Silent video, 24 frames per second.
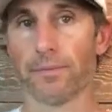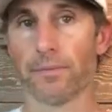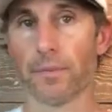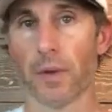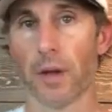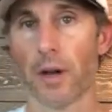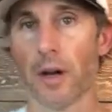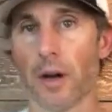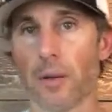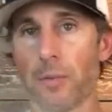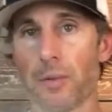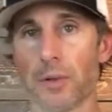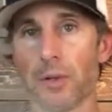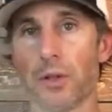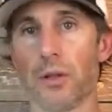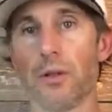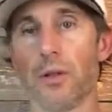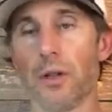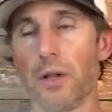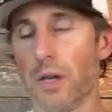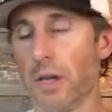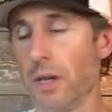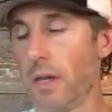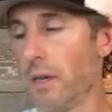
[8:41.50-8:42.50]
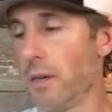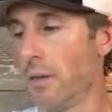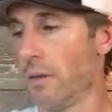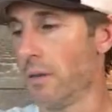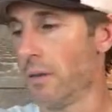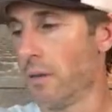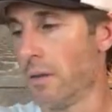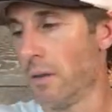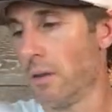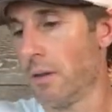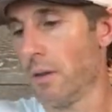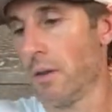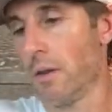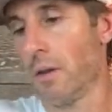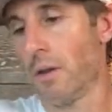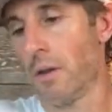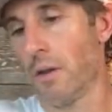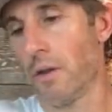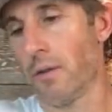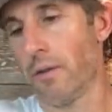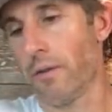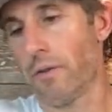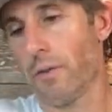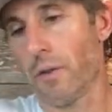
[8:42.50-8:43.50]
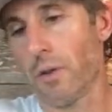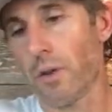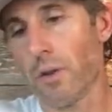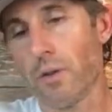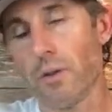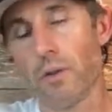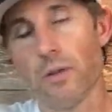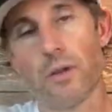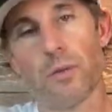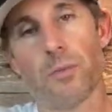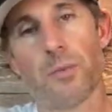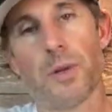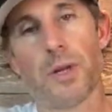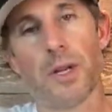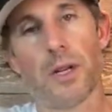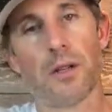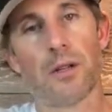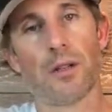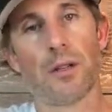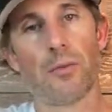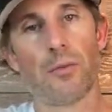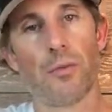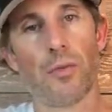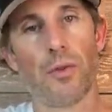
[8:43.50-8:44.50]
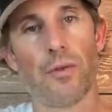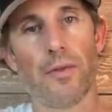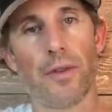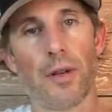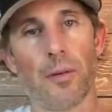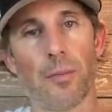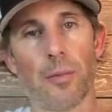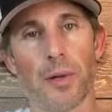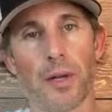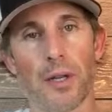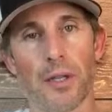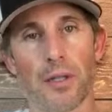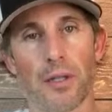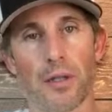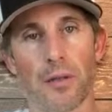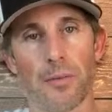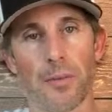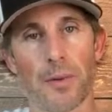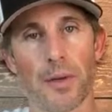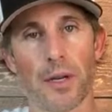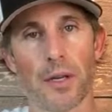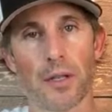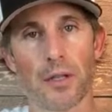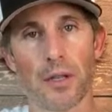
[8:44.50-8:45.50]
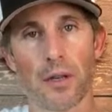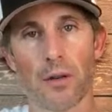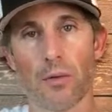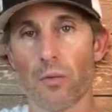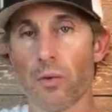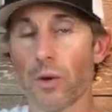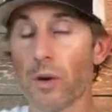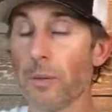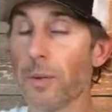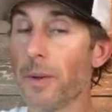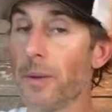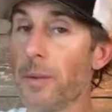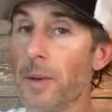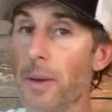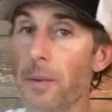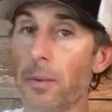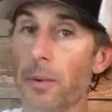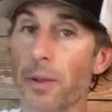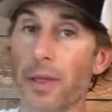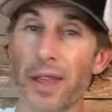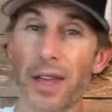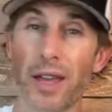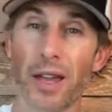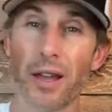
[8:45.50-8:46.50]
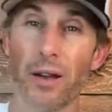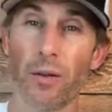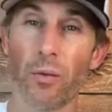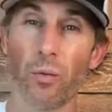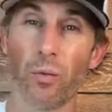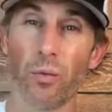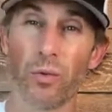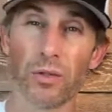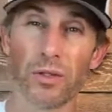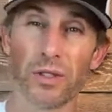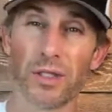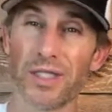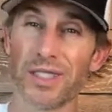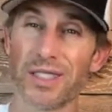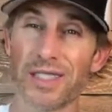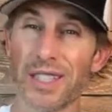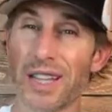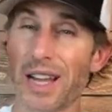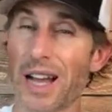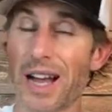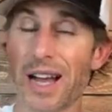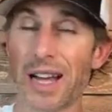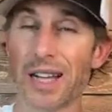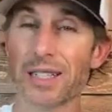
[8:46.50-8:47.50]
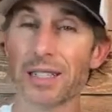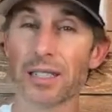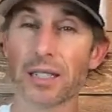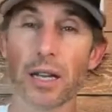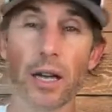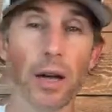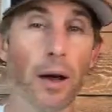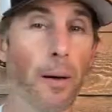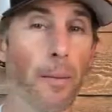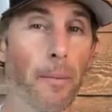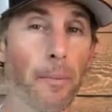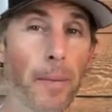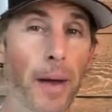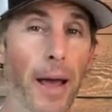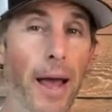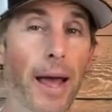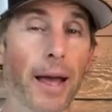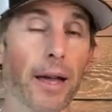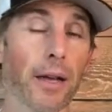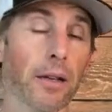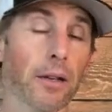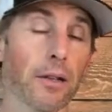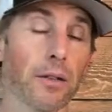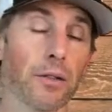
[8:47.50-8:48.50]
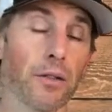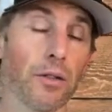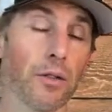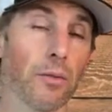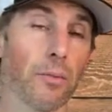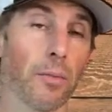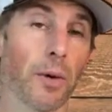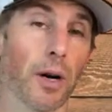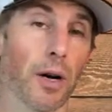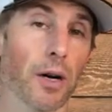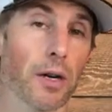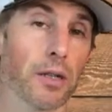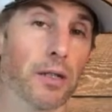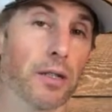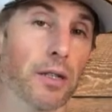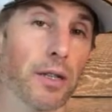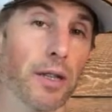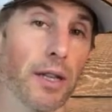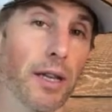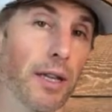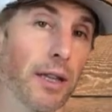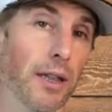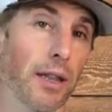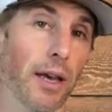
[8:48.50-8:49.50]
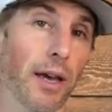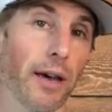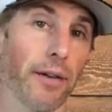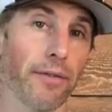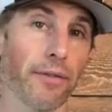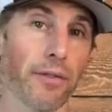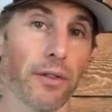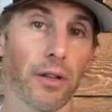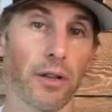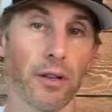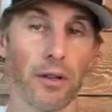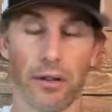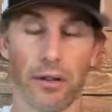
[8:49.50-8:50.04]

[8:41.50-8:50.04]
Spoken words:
an opportunity for you to potentially move into places, because there will be people that will just not come back to the bars that they left